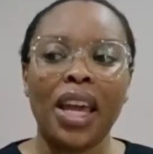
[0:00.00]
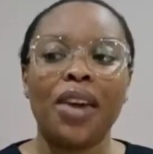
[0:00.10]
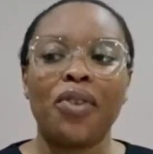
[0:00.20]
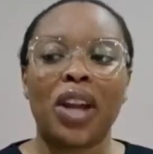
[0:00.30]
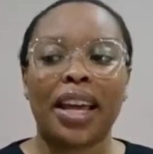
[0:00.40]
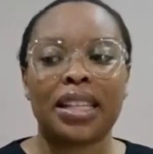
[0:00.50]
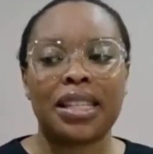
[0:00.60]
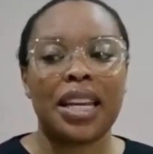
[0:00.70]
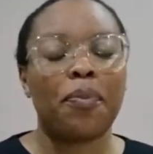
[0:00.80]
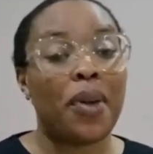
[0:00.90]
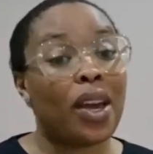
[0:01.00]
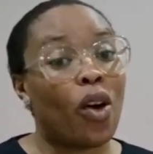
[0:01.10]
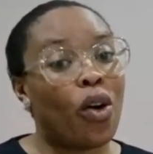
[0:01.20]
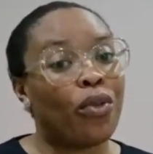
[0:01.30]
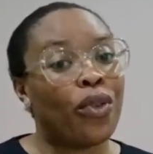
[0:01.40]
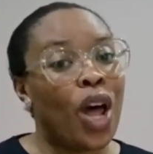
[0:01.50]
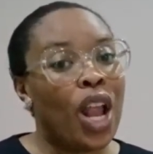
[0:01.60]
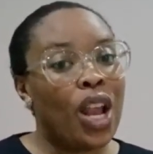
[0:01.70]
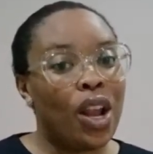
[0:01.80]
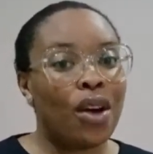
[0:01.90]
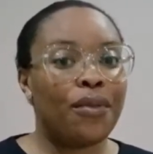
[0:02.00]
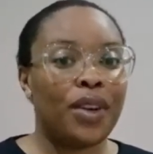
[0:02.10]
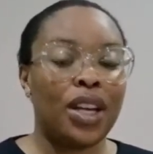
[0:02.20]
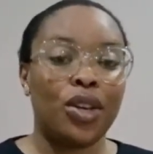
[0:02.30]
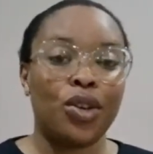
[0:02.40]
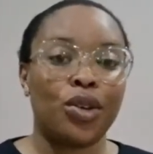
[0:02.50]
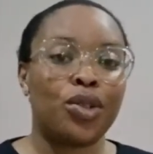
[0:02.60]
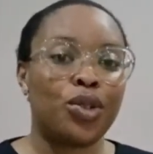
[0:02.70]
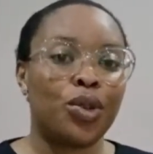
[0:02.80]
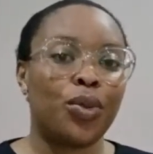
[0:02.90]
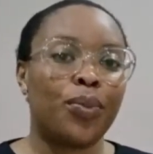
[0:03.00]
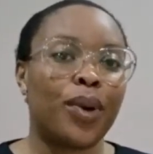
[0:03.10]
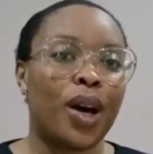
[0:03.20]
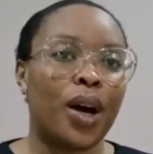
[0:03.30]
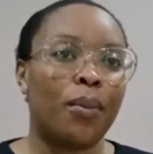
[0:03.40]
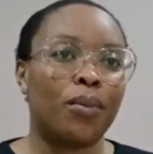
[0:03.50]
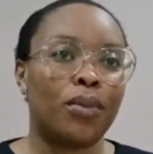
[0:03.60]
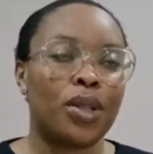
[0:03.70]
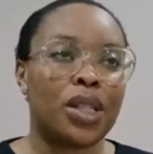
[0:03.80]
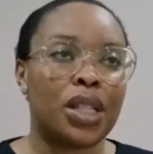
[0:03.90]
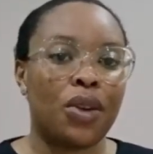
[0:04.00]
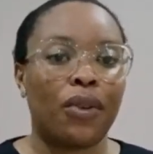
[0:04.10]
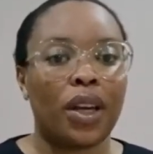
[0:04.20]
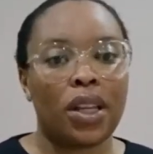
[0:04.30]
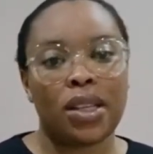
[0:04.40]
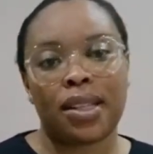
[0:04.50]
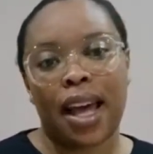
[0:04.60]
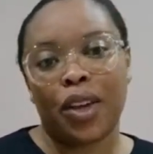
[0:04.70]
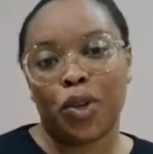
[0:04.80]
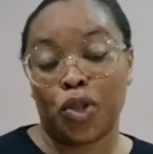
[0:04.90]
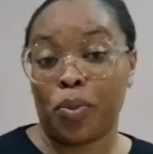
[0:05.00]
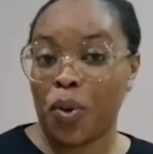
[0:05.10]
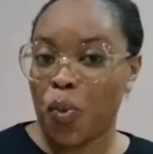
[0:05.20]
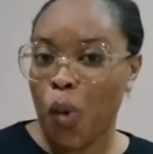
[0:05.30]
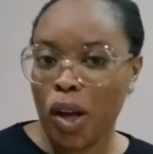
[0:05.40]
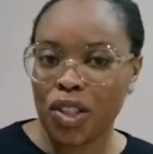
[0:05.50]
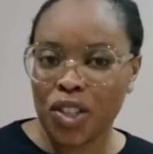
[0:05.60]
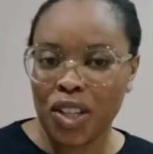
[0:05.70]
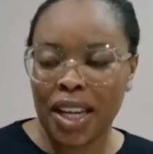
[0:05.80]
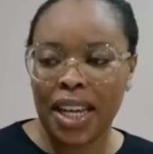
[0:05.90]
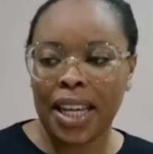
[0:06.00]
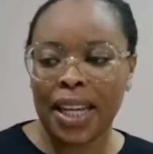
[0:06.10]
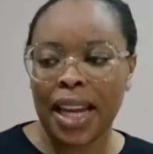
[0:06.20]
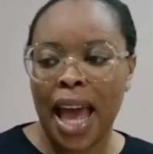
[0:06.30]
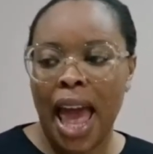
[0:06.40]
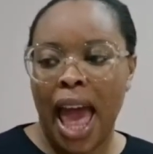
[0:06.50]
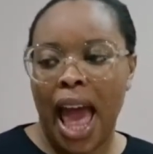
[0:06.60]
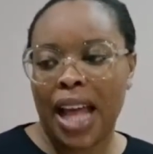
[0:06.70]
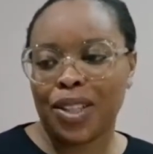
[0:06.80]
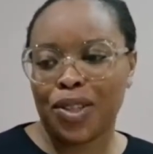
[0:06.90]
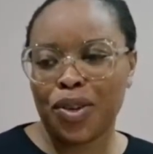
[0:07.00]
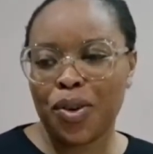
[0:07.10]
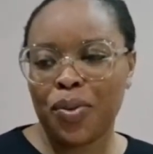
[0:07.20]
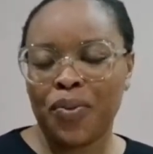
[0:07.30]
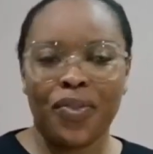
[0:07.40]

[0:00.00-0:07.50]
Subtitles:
give you like a sneak peek of lovely YouTube series that you should be watching, and you know,